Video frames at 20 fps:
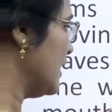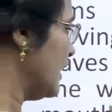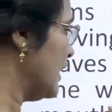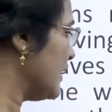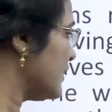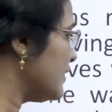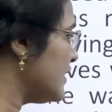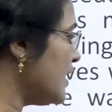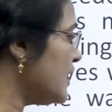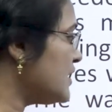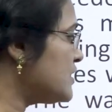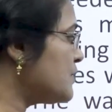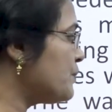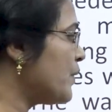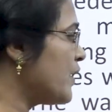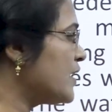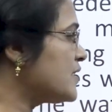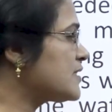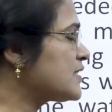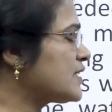These
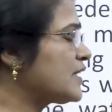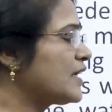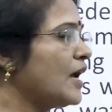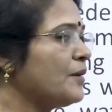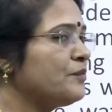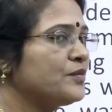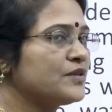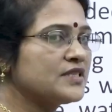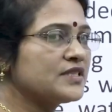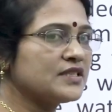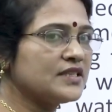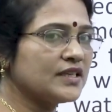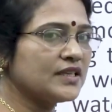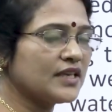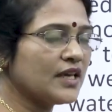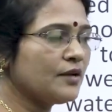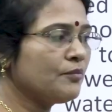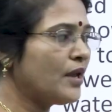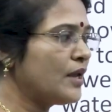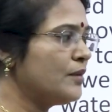fish kept
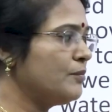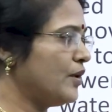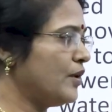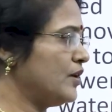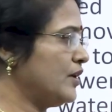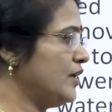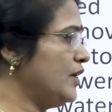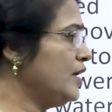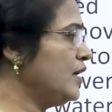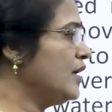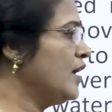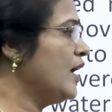sticking my body